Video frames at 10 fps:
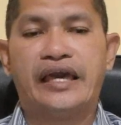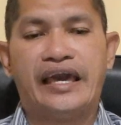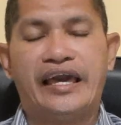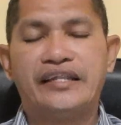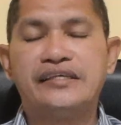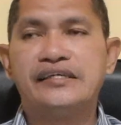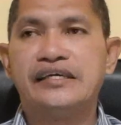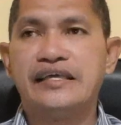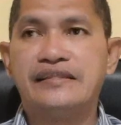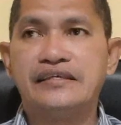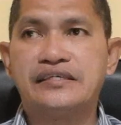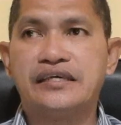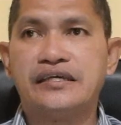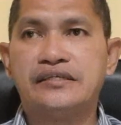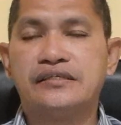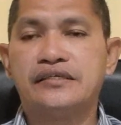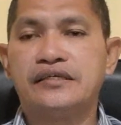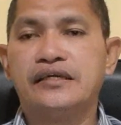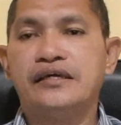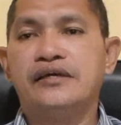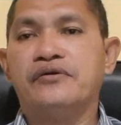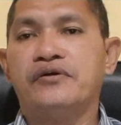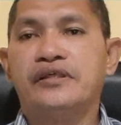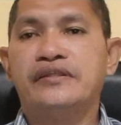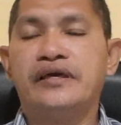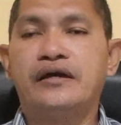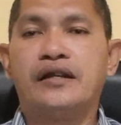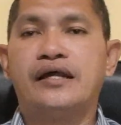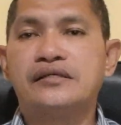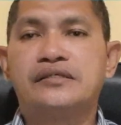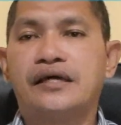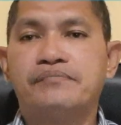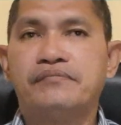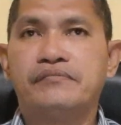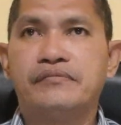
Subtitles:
And in this case, there are some